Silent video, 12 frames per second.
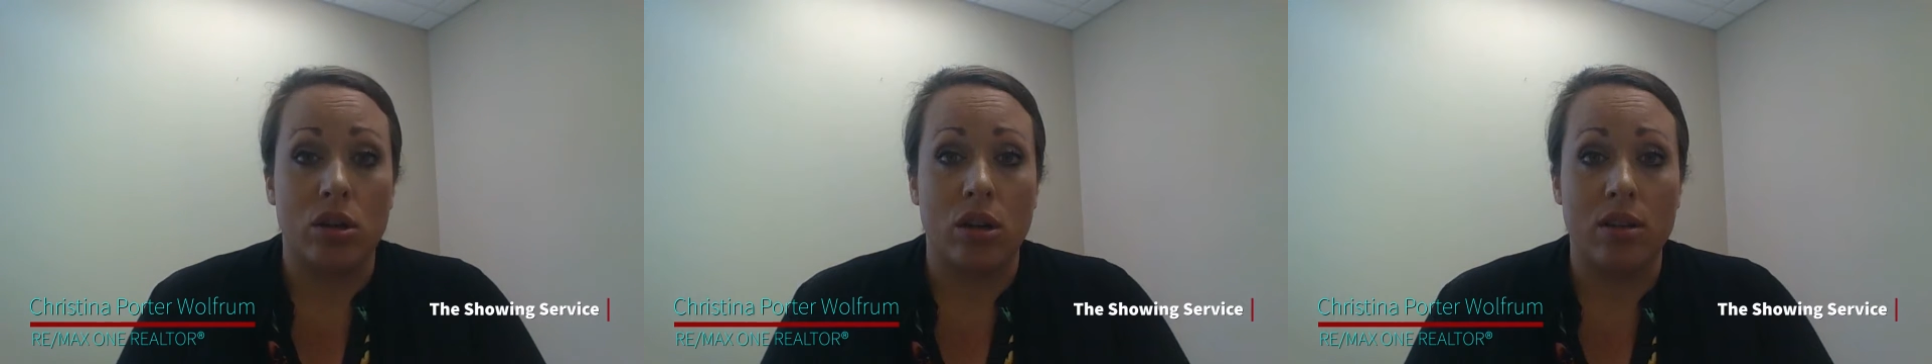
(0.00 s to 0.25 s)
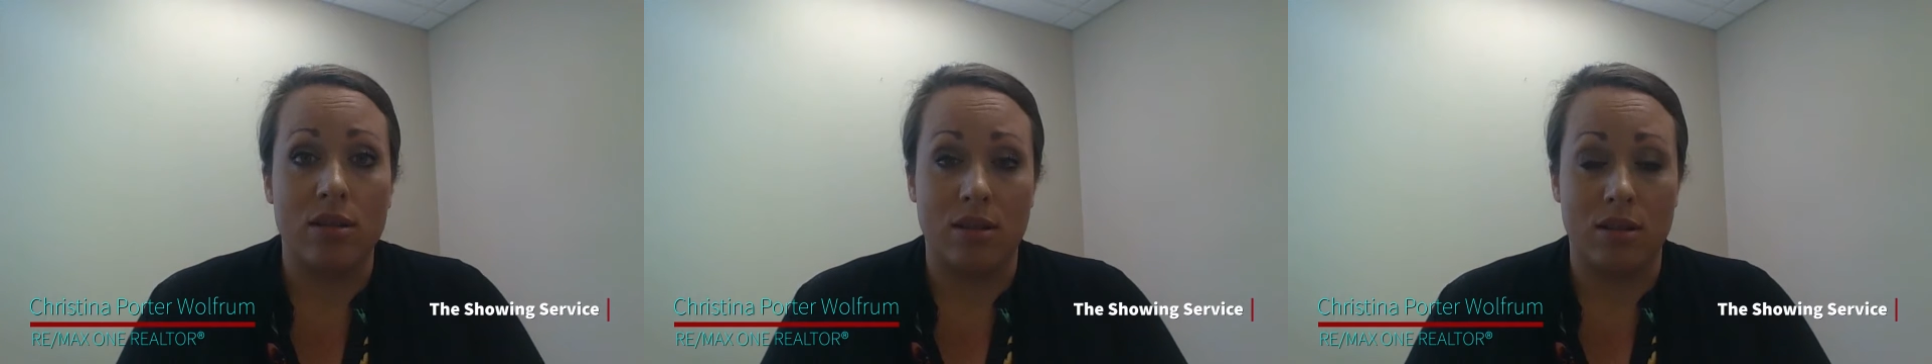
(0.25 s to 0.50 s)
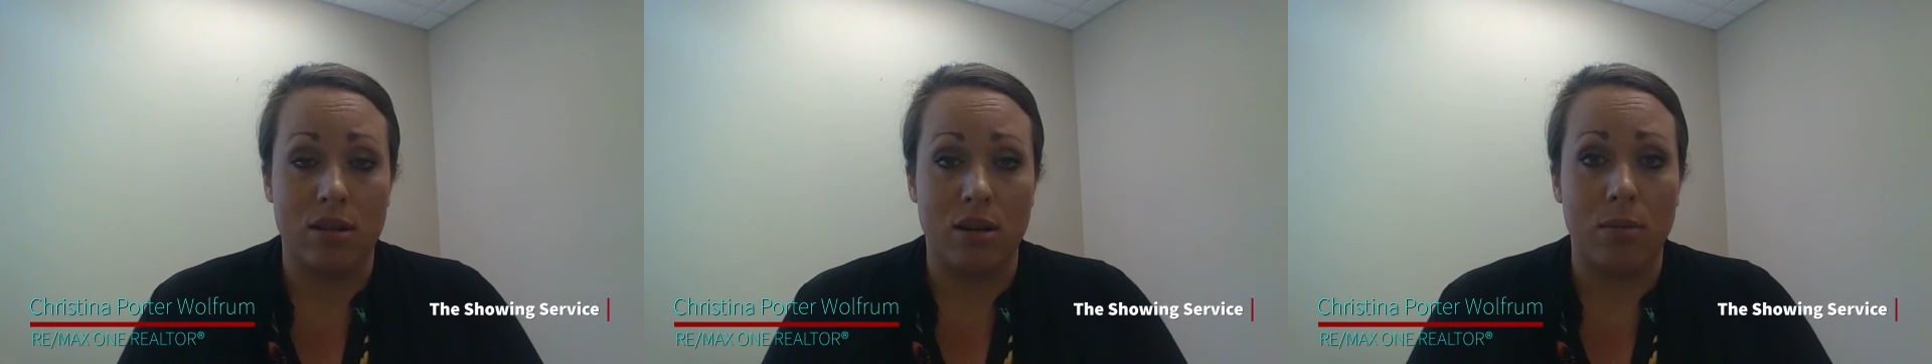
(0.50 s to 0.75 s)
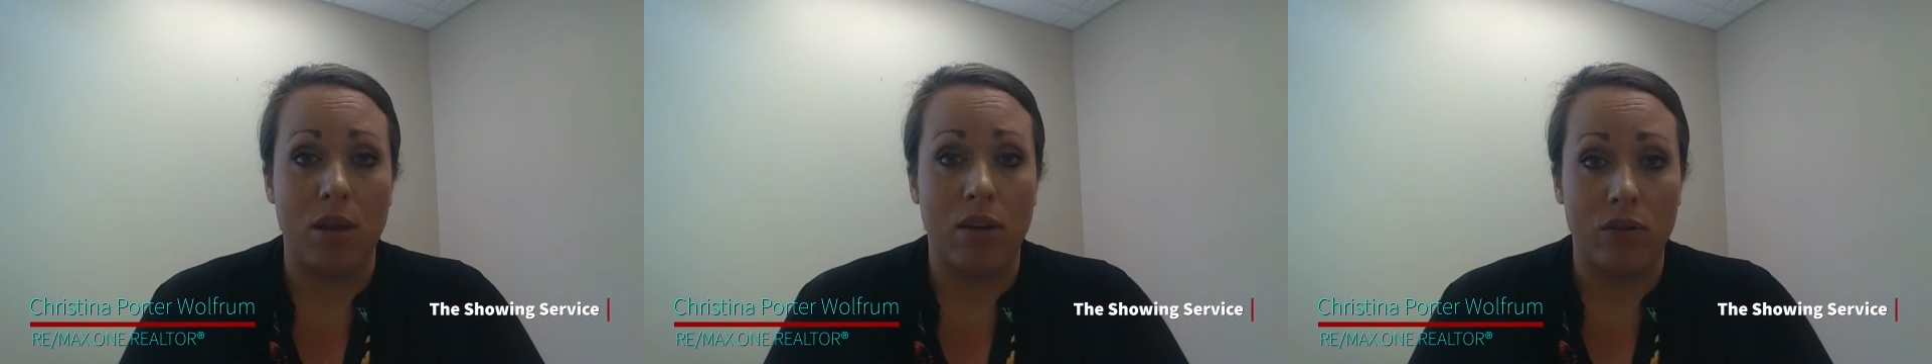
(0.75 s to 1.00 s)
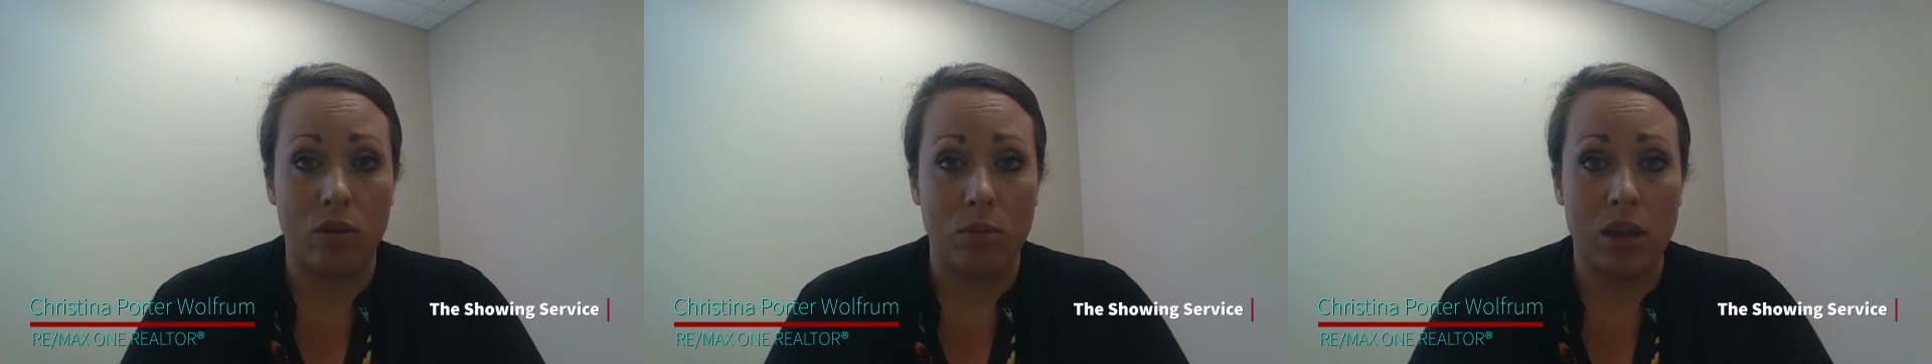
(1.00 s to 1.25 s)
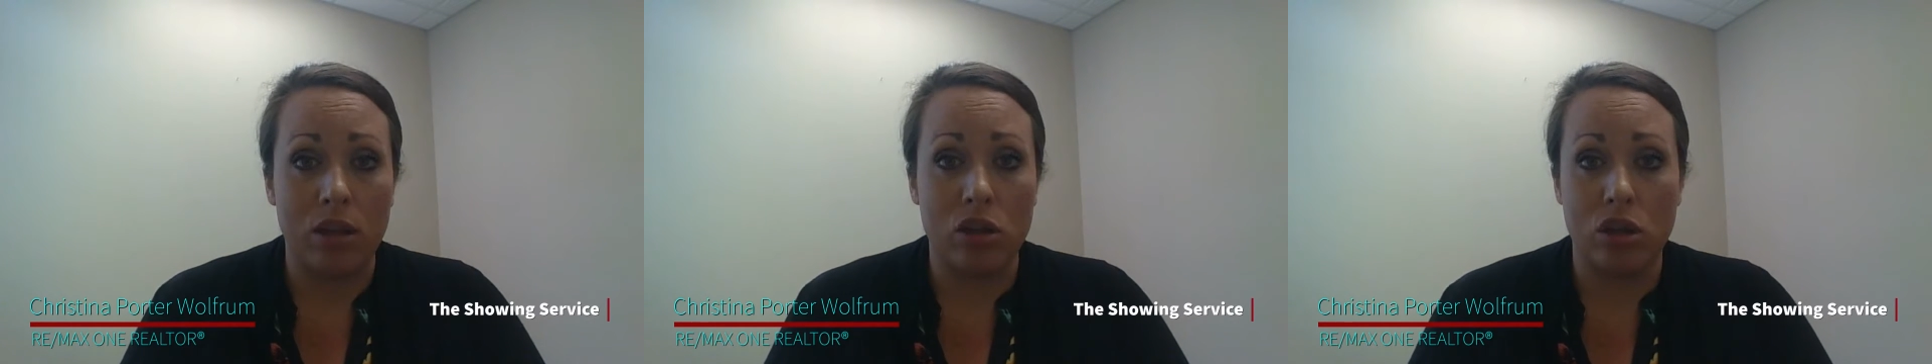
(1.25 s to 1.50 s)
in the system. They have to
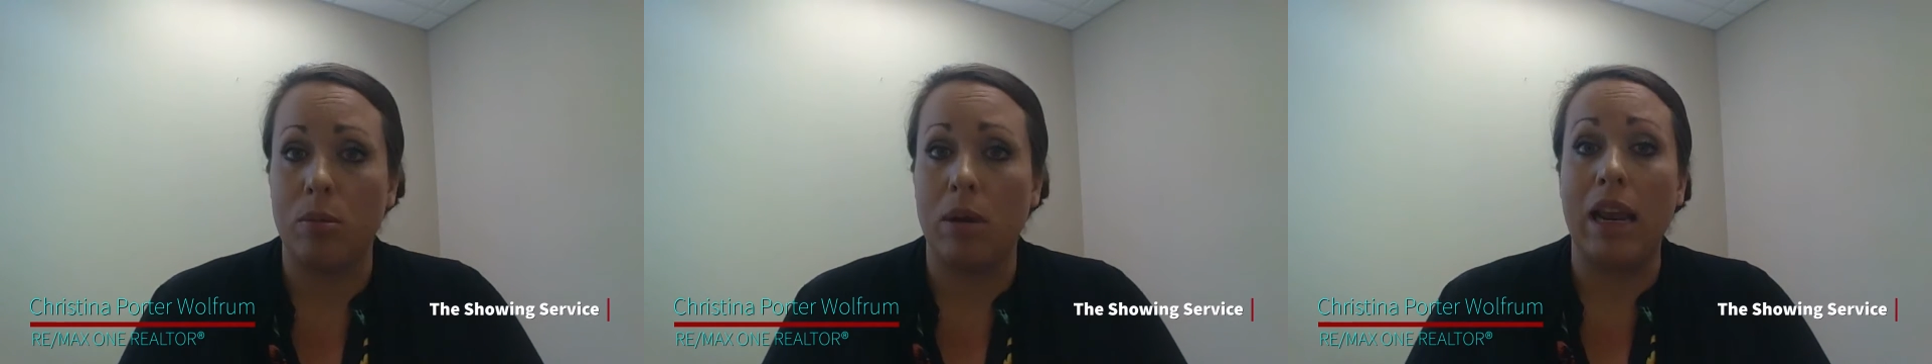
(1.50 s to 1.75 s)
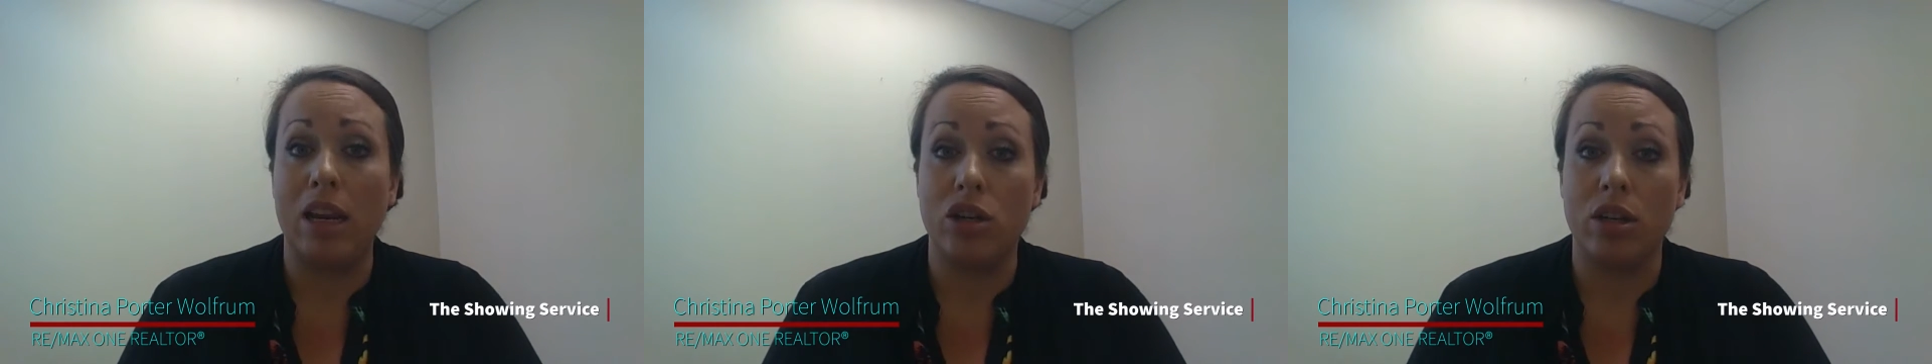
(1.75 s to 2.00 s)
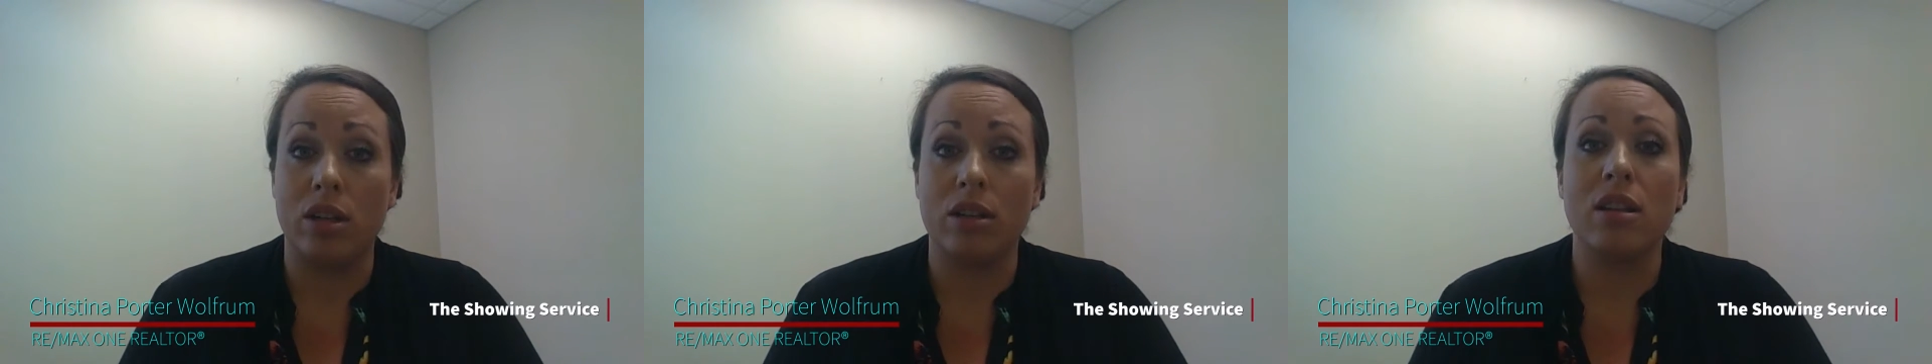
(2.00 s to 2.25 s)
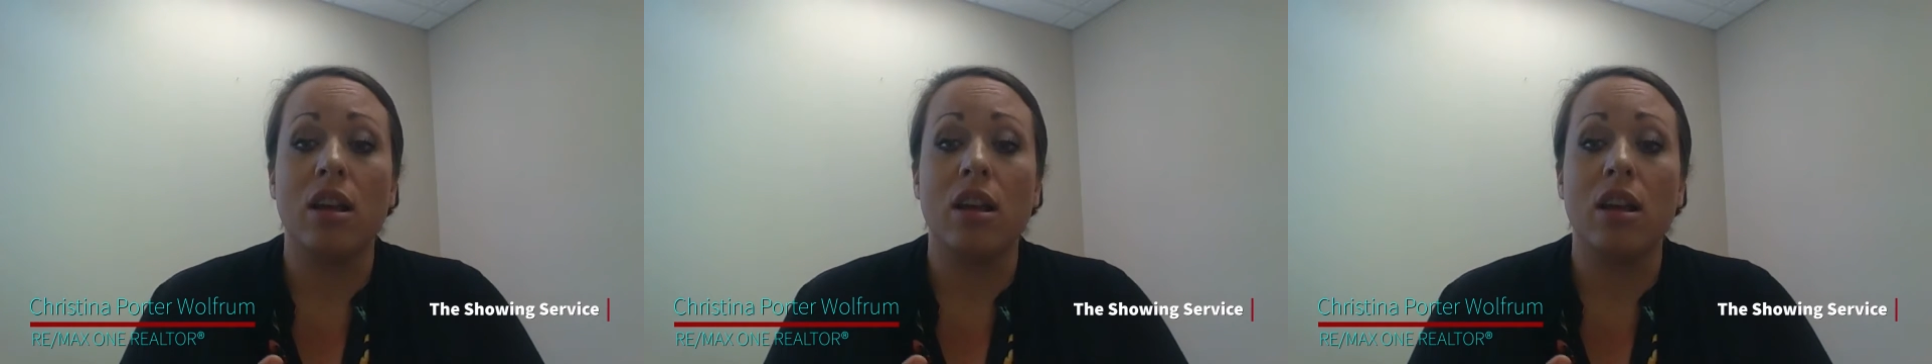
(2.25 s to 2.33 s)
be legitimate agents